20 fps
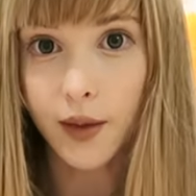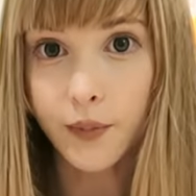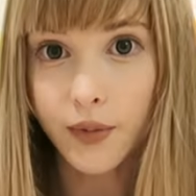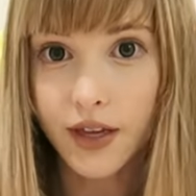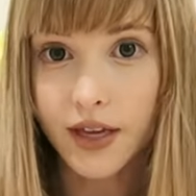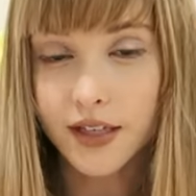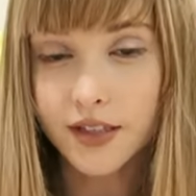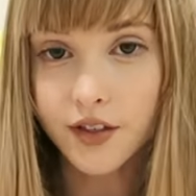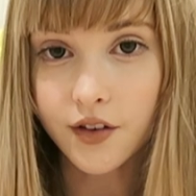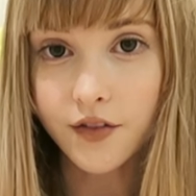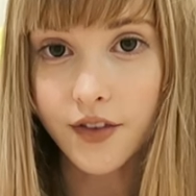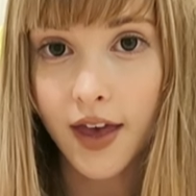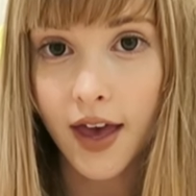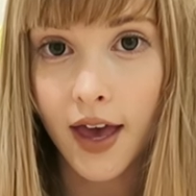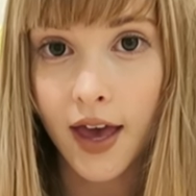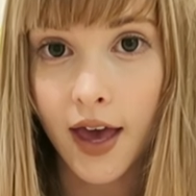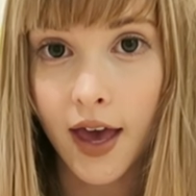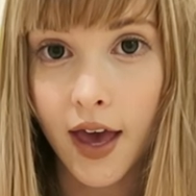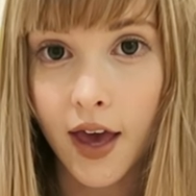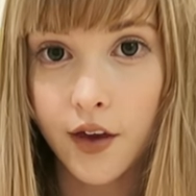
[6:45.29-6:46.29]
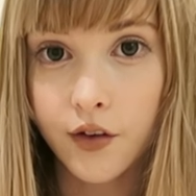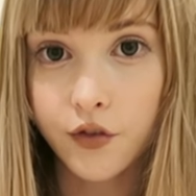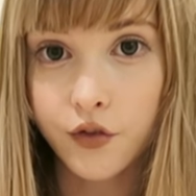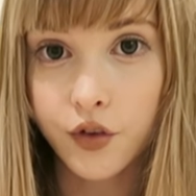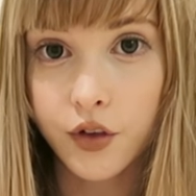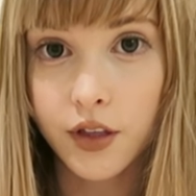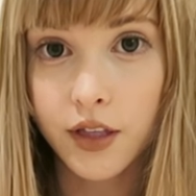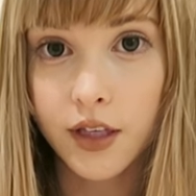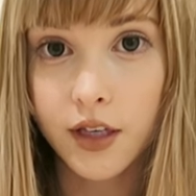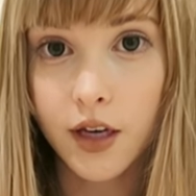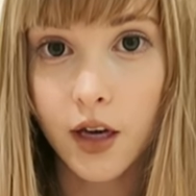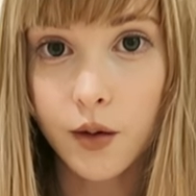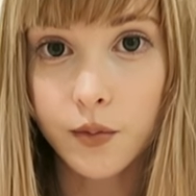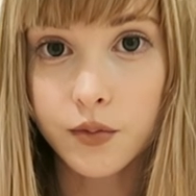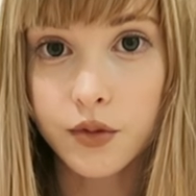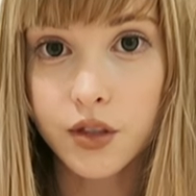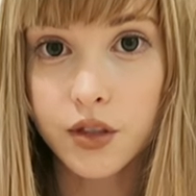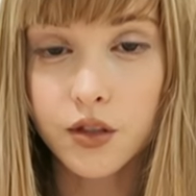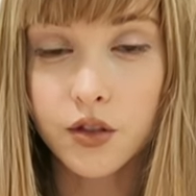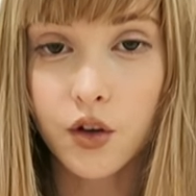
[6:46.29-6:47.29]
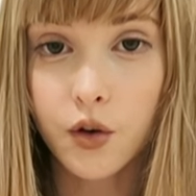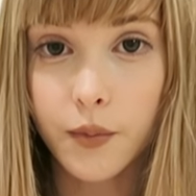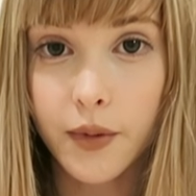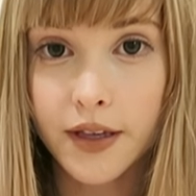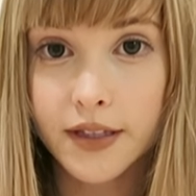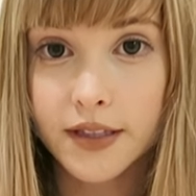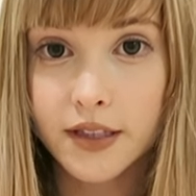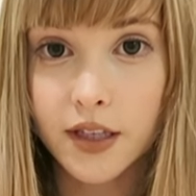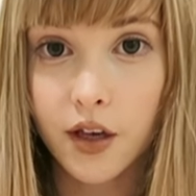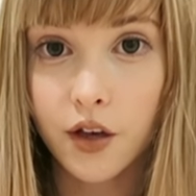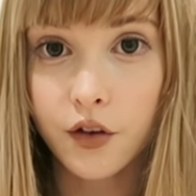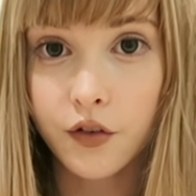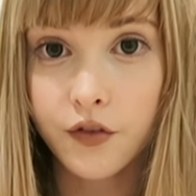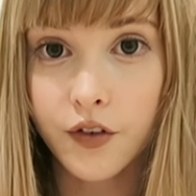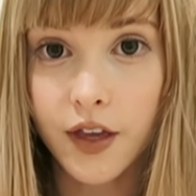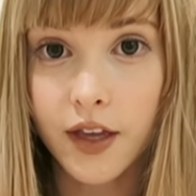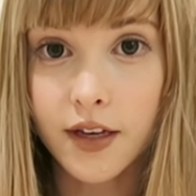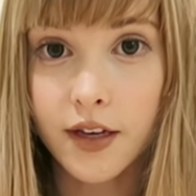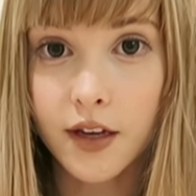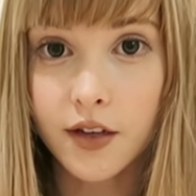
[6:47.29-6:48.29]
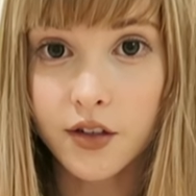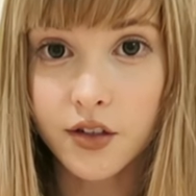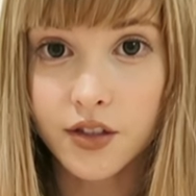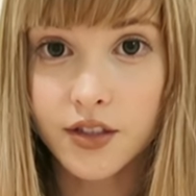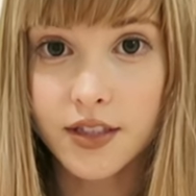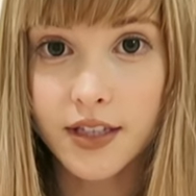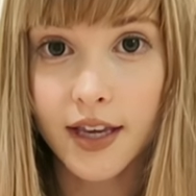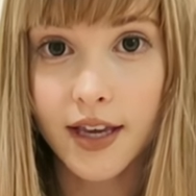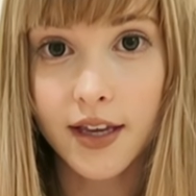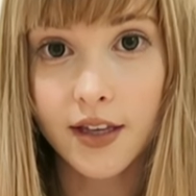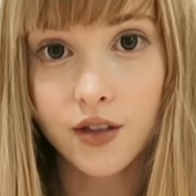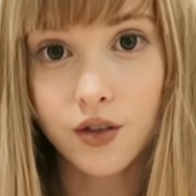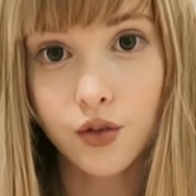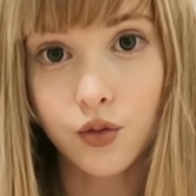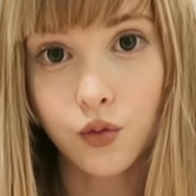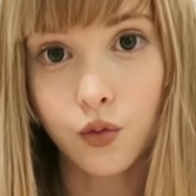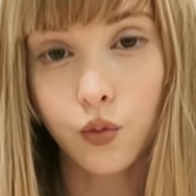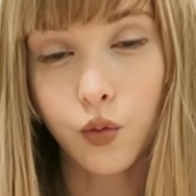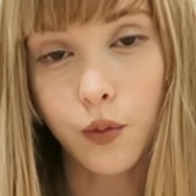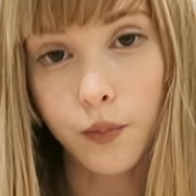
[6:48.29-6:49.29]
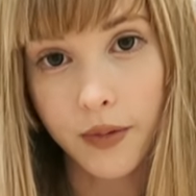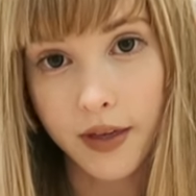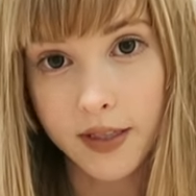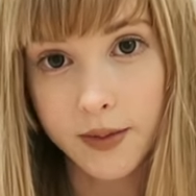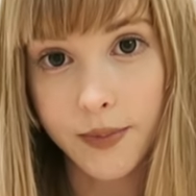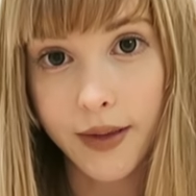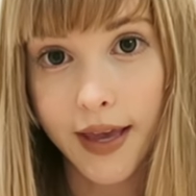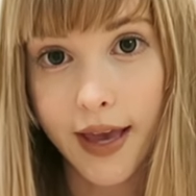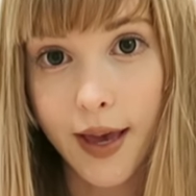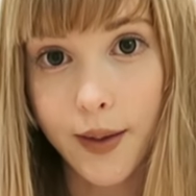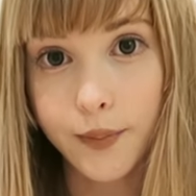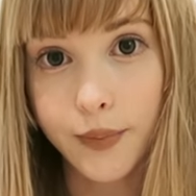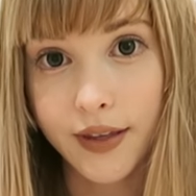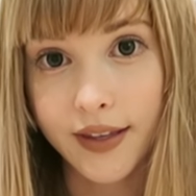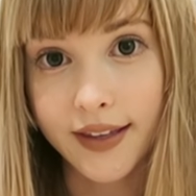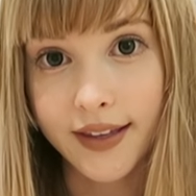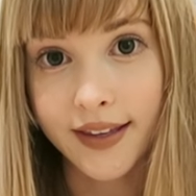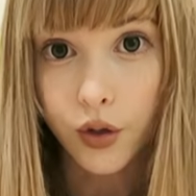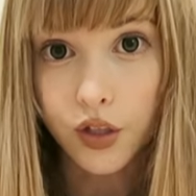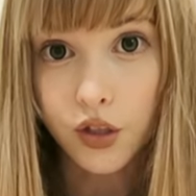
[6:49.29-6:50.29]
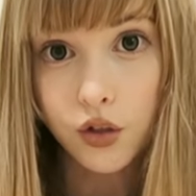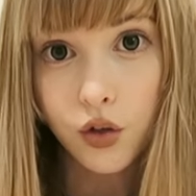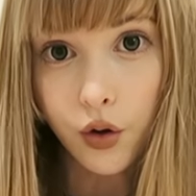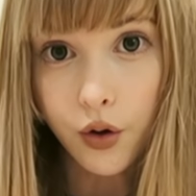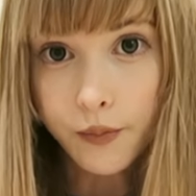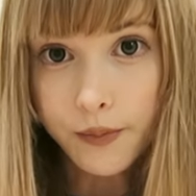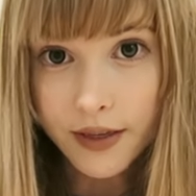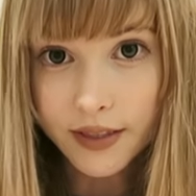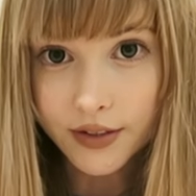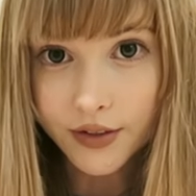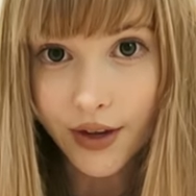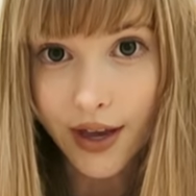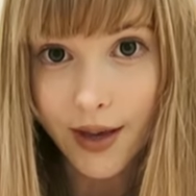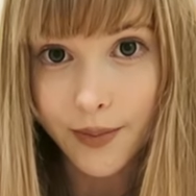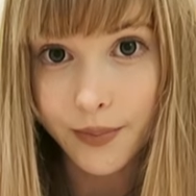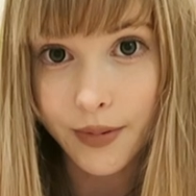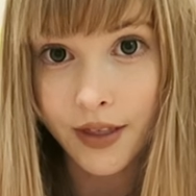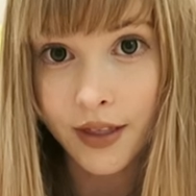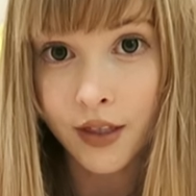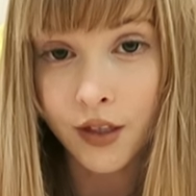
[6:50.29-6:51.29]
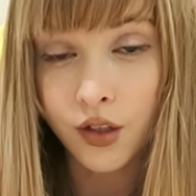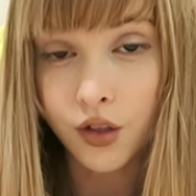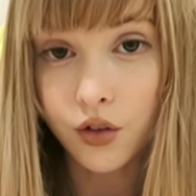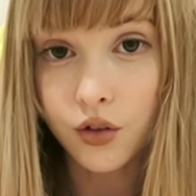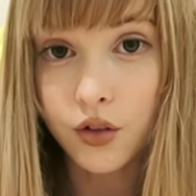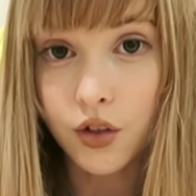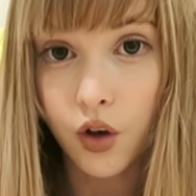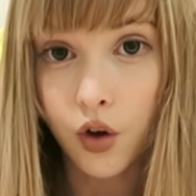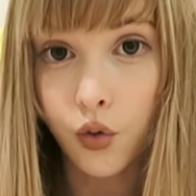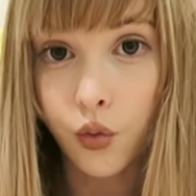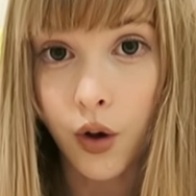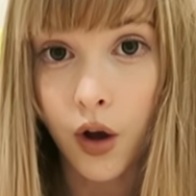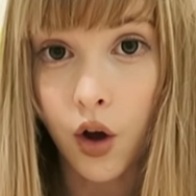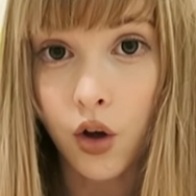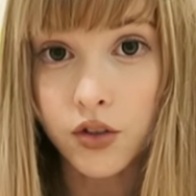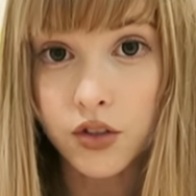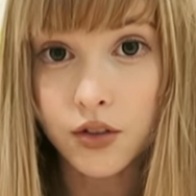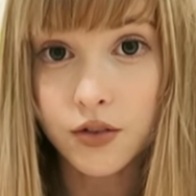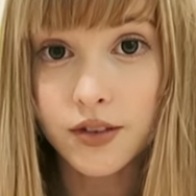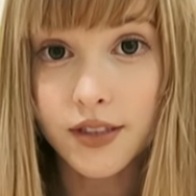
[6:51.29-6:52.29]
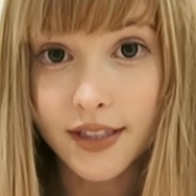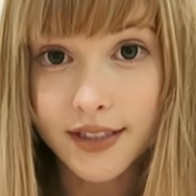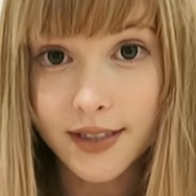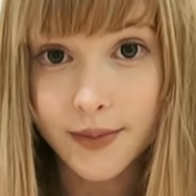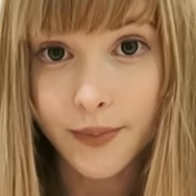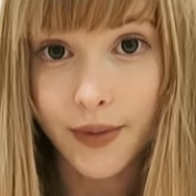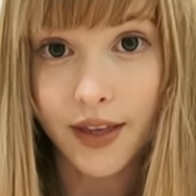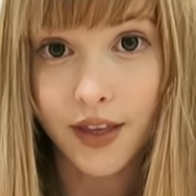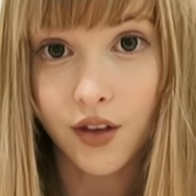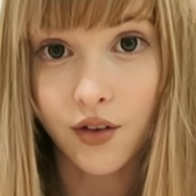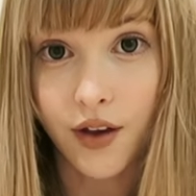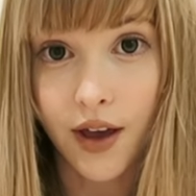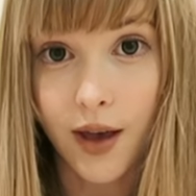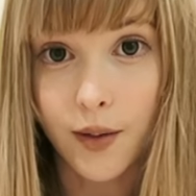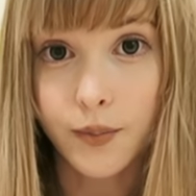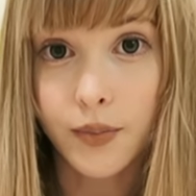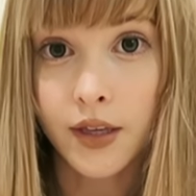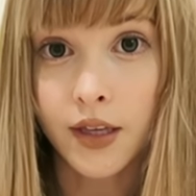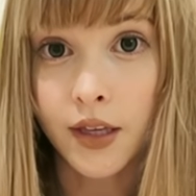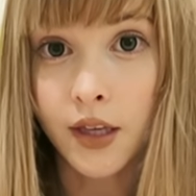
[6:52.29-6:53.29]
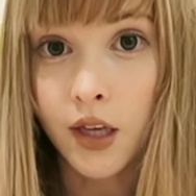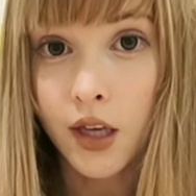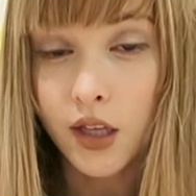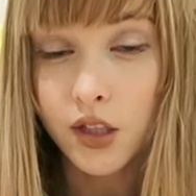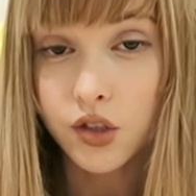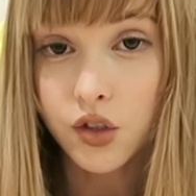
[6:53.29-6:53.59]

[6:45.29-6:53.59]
And because of that, I've really come to know myself and understand what makes me happy. When you know what makes you happy, you'll know what also doesn't make you happy.